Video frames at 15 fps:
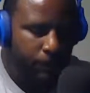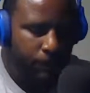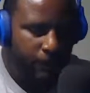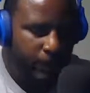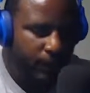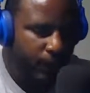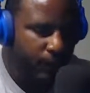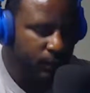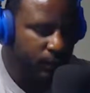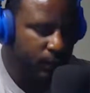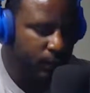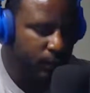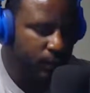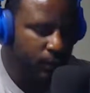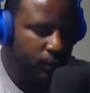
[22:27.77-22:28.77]
because
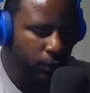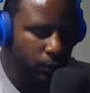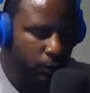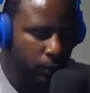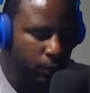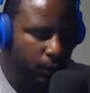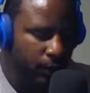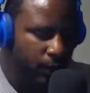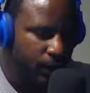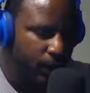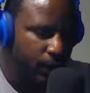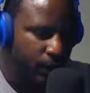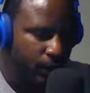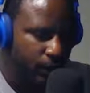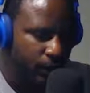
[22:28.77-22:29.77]
and then
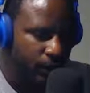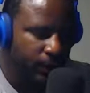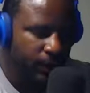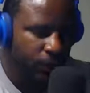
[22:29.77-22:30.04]
another thing,